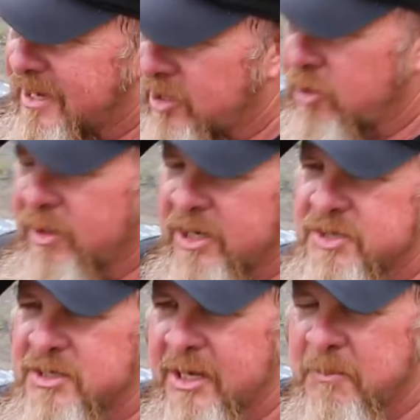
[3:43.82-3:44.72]
and you get a
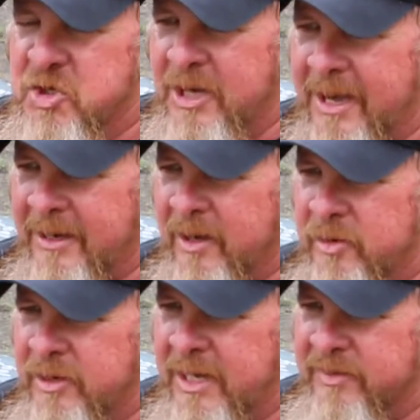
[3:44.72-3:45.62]
skip shot
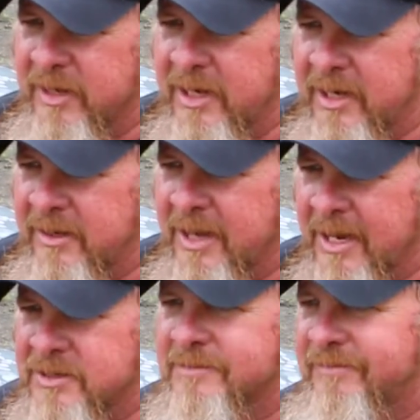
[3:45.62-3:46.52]
underneath and it ignites,